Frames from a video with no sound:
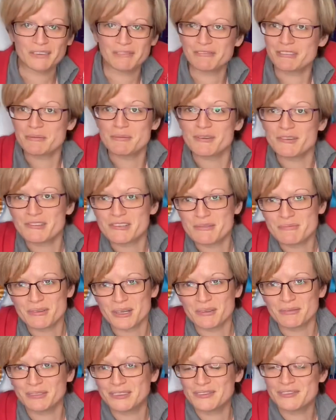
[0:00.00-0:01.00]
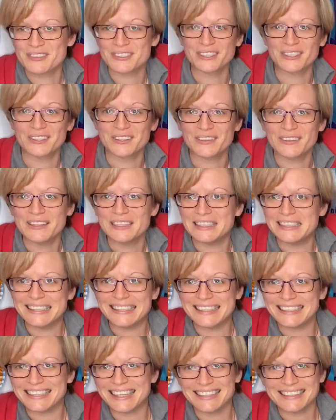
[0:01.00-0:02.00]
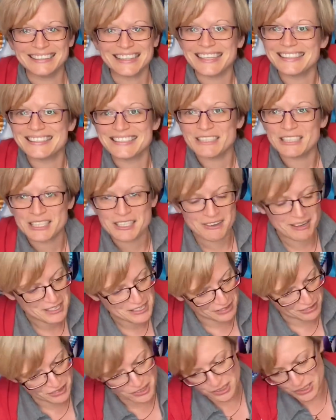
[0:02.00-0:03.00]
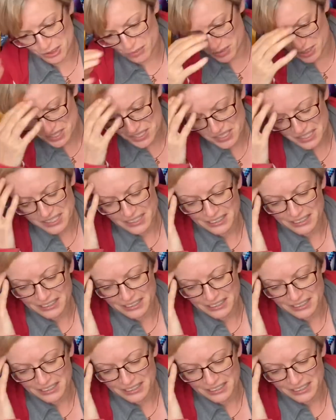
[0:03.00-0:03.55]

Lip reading: respiratory problems or like nasty aggressive tumours